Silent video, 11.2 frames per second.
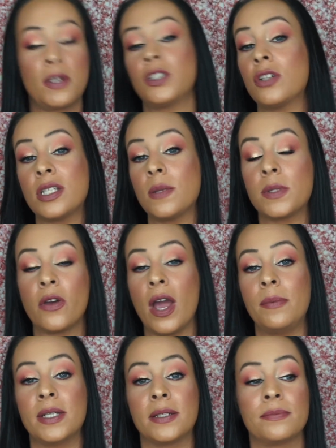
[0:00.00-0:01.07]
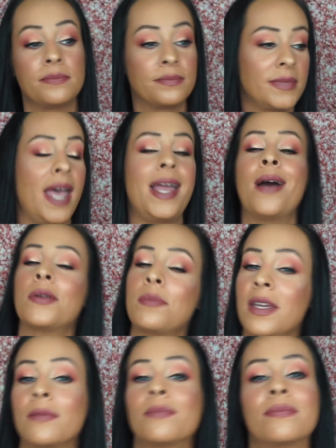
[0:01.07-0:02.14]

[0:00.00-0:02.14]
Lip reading: sure you're subscribed and hang out with me.